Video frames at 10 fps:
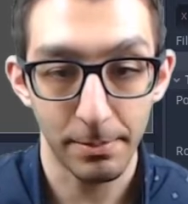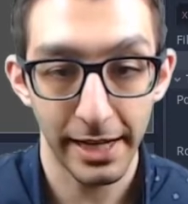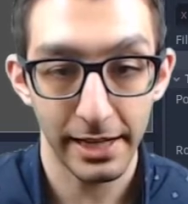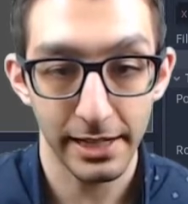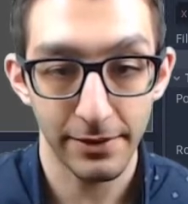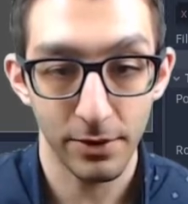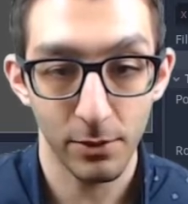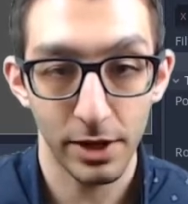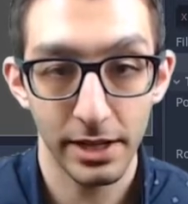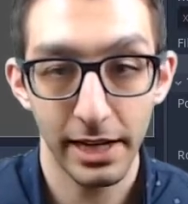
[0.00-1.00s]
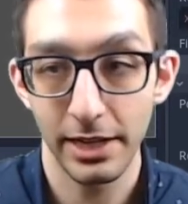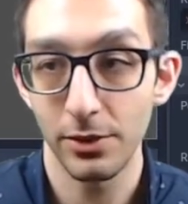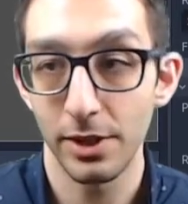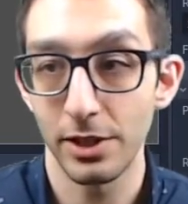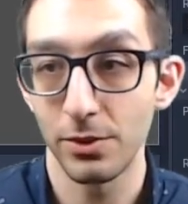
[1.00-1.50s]
pick a different one and you
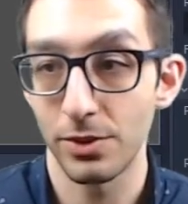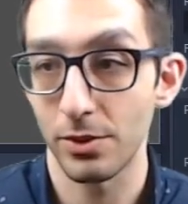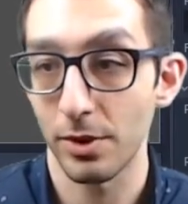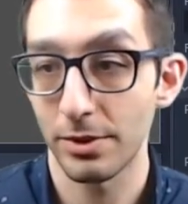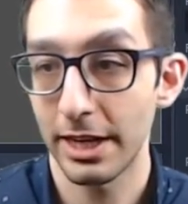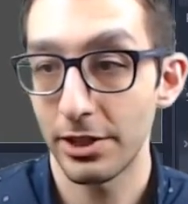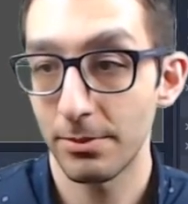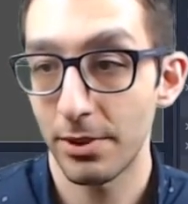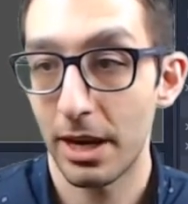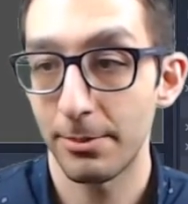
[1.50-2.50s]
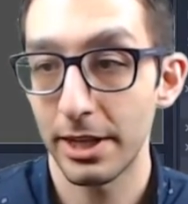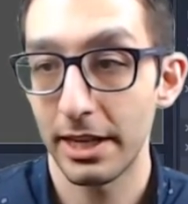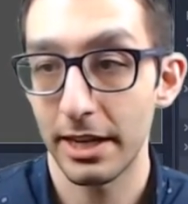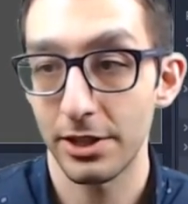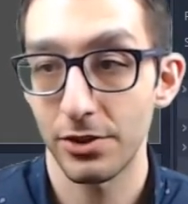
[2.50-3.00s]
could use the rotation property
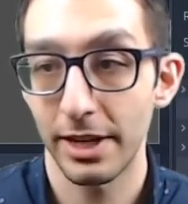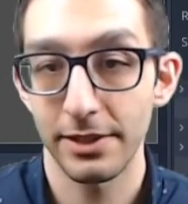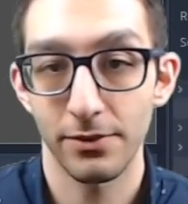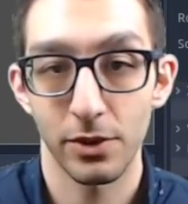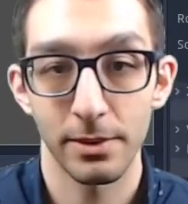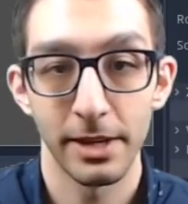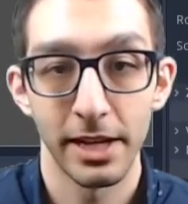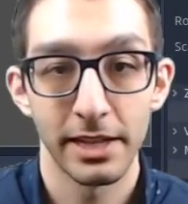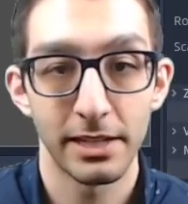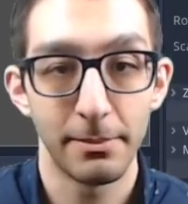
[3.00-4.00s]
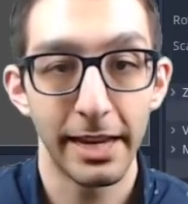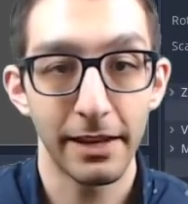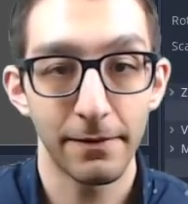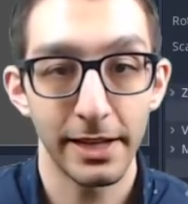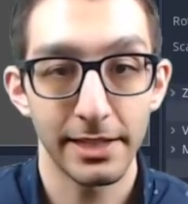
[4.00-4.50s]
on its transform to make
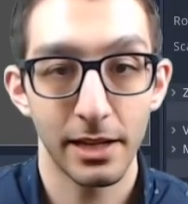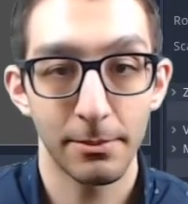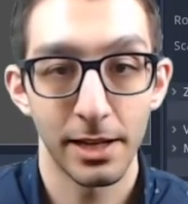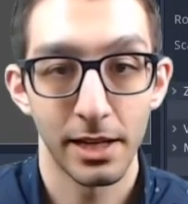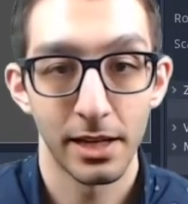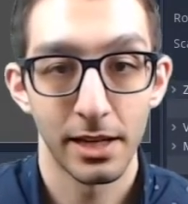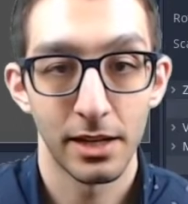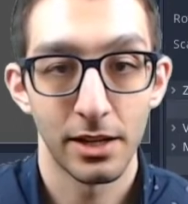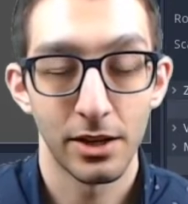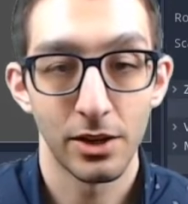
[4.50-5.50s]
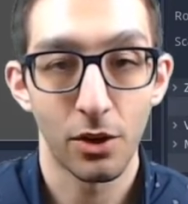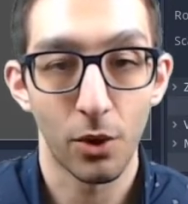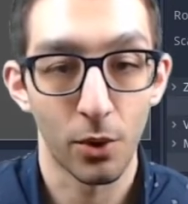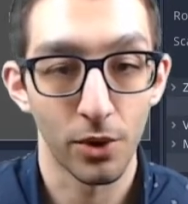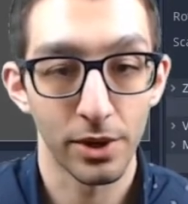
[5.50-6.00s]
it face up,
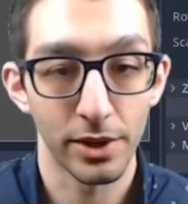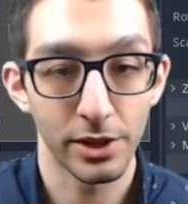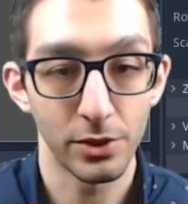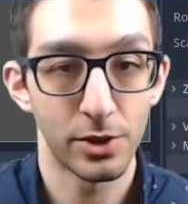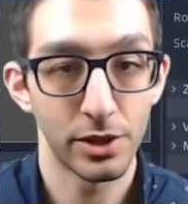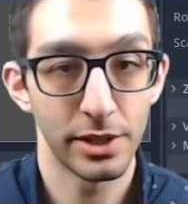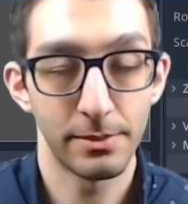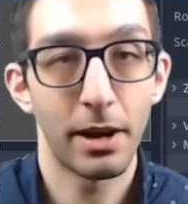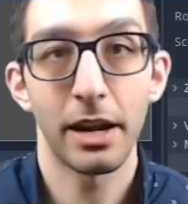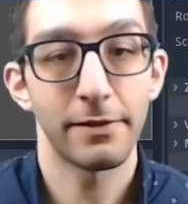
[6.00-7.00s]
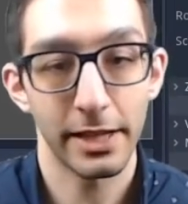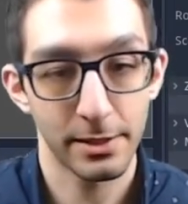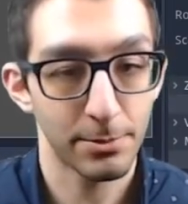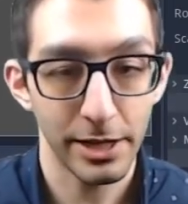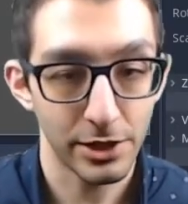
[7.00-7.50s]
or you could modify the
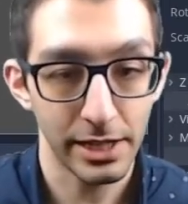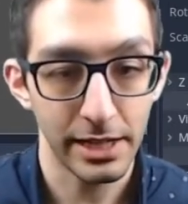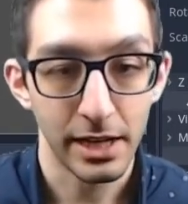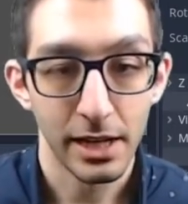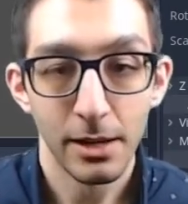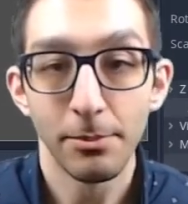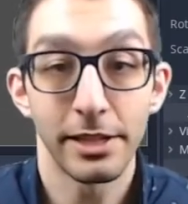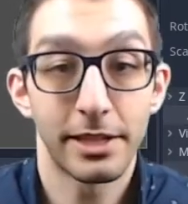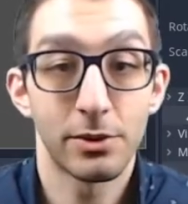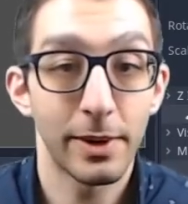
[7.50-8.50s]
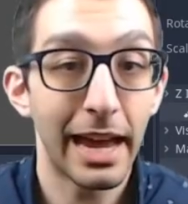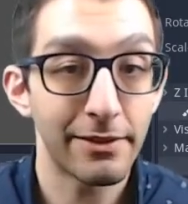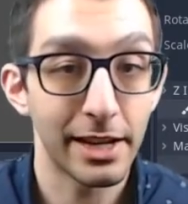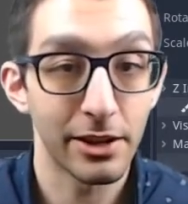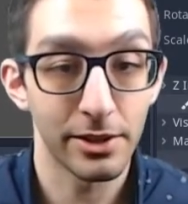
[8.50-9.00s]
sprite sheet. But since we have
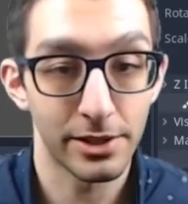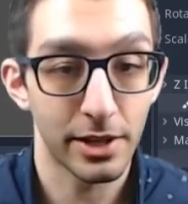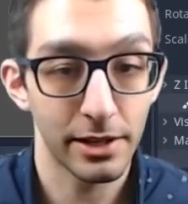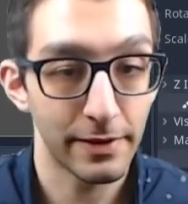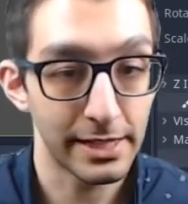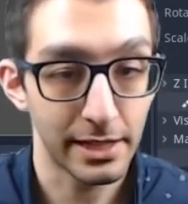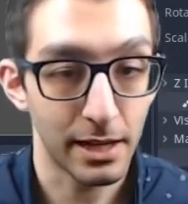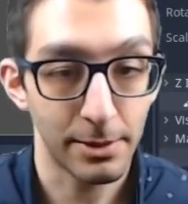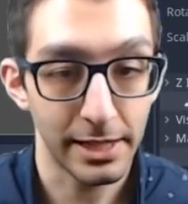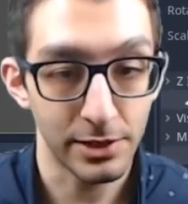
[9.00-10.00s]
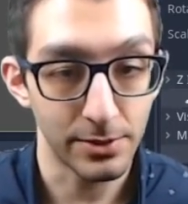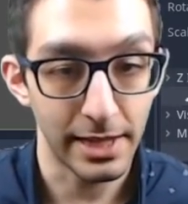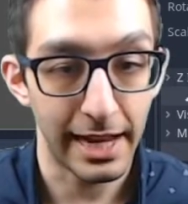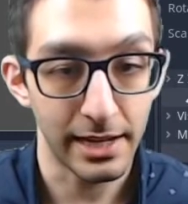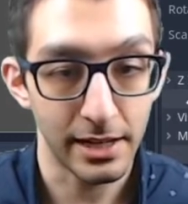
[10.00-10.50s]
an arrow that's already facing up, let's use
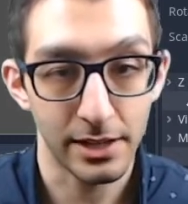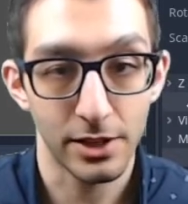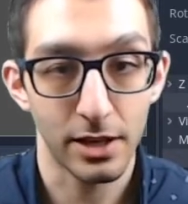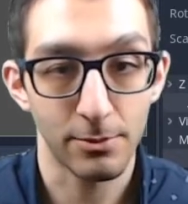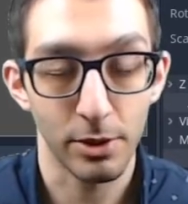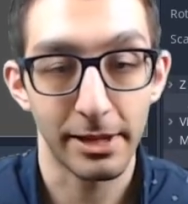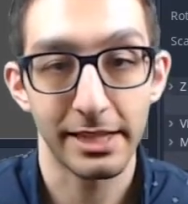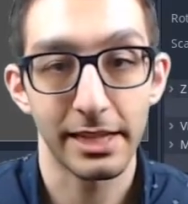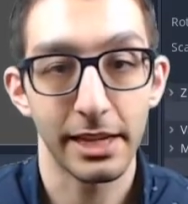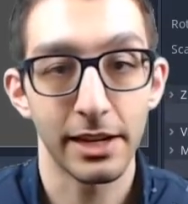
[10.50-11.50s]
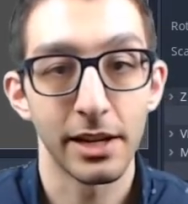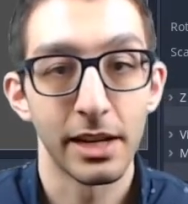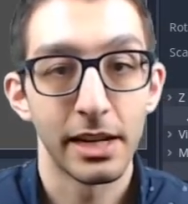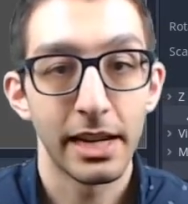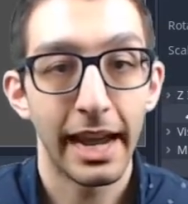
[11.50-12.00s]
that. I'll talk more about that later.
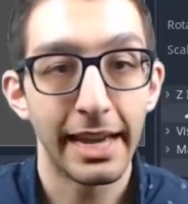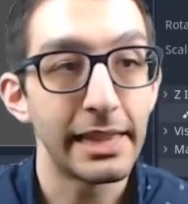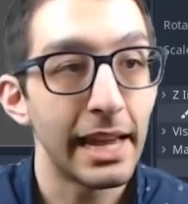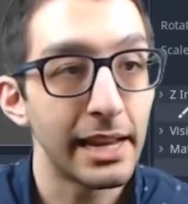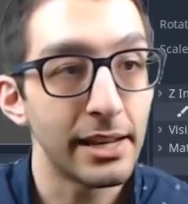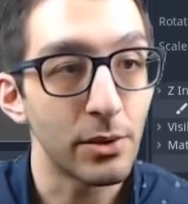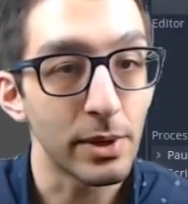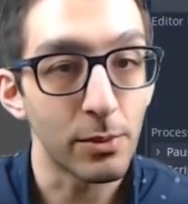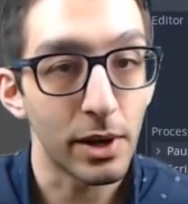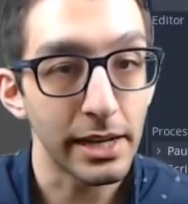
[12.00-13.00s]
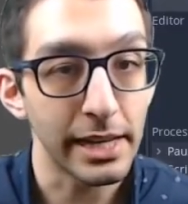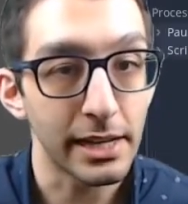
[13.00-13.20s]
And then we want a